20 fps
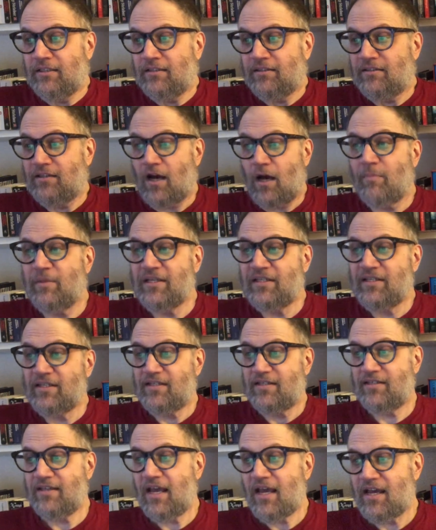Thomas
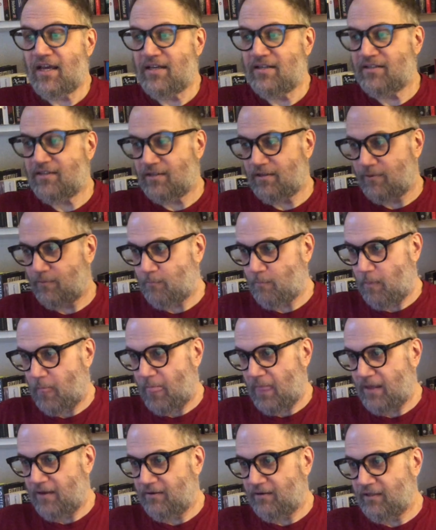says,
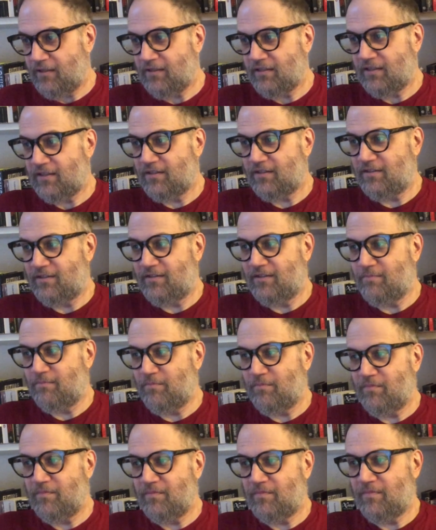he says
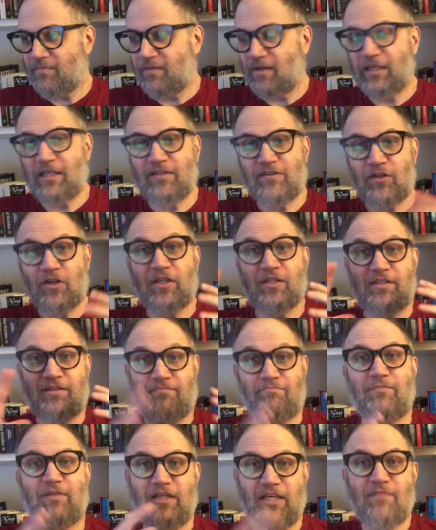he's going to
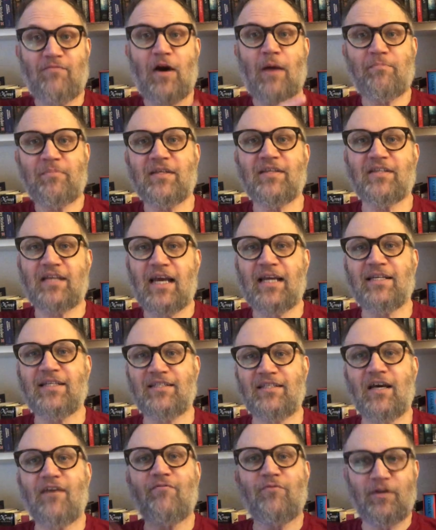give up this kind of
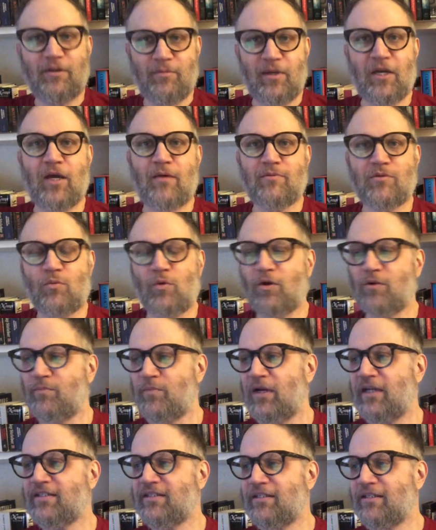stuff when he becomes world
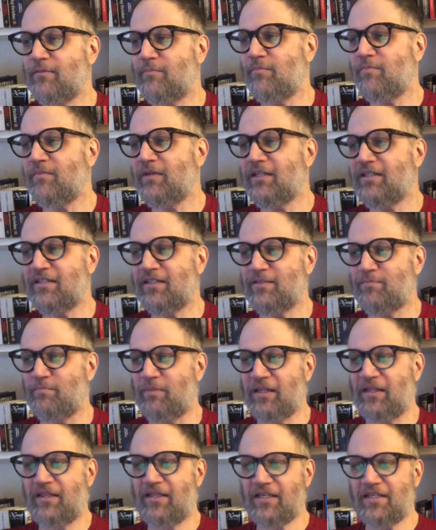president. He says,
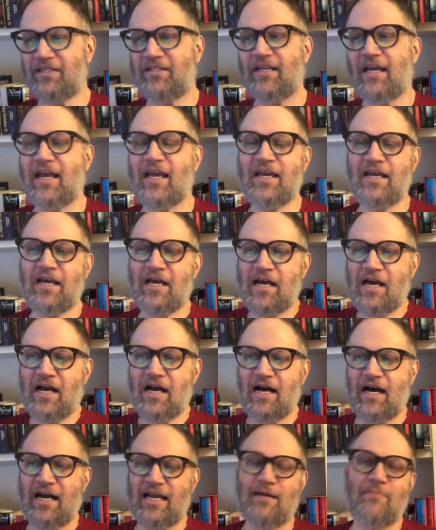but this day
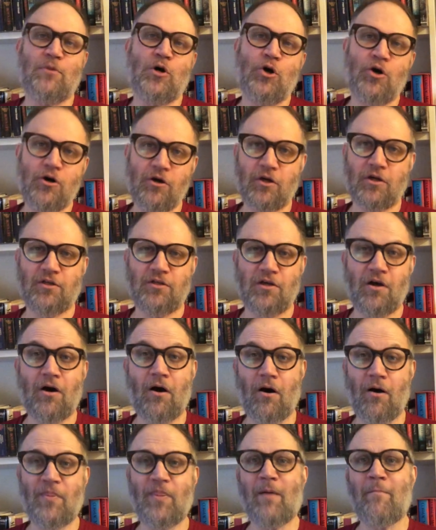I am hooked
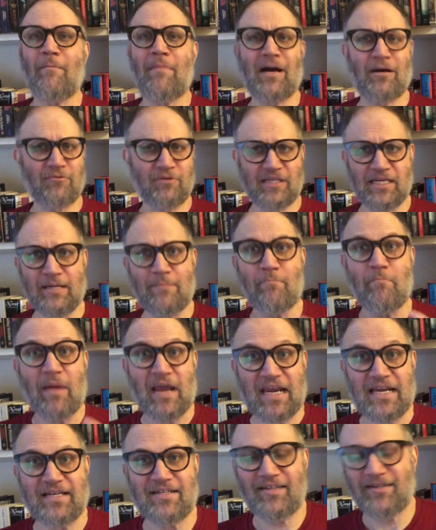on the mountain
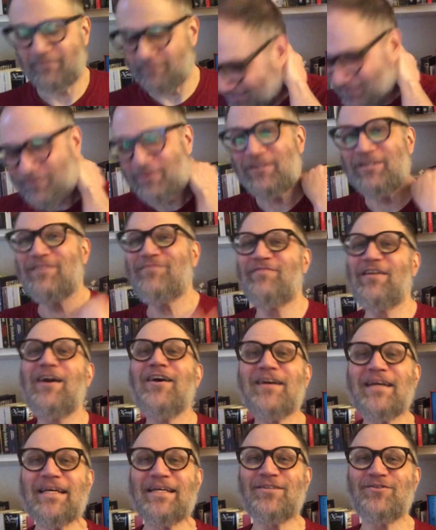bait, which is
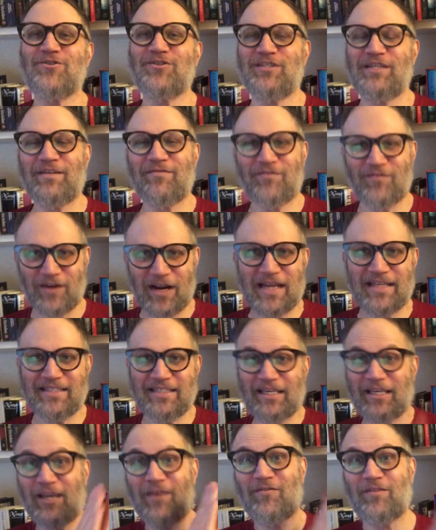very interesting
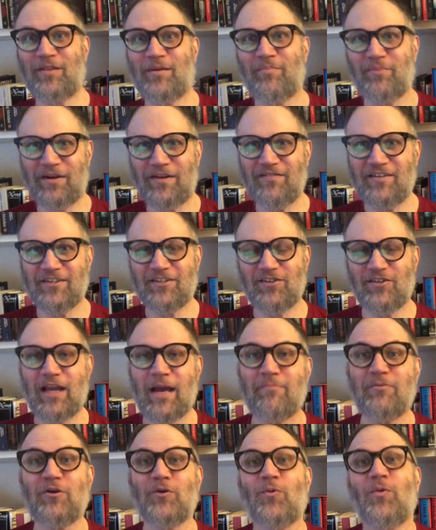phrasing given the previous
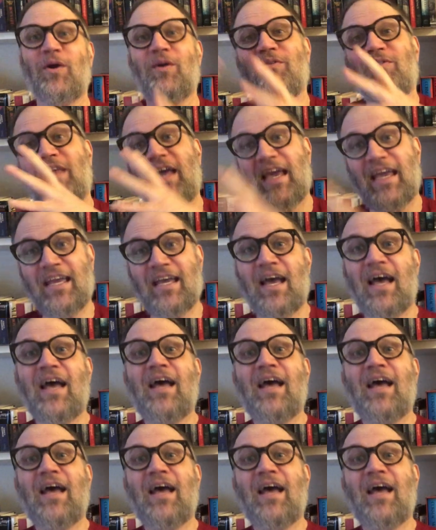chapter where they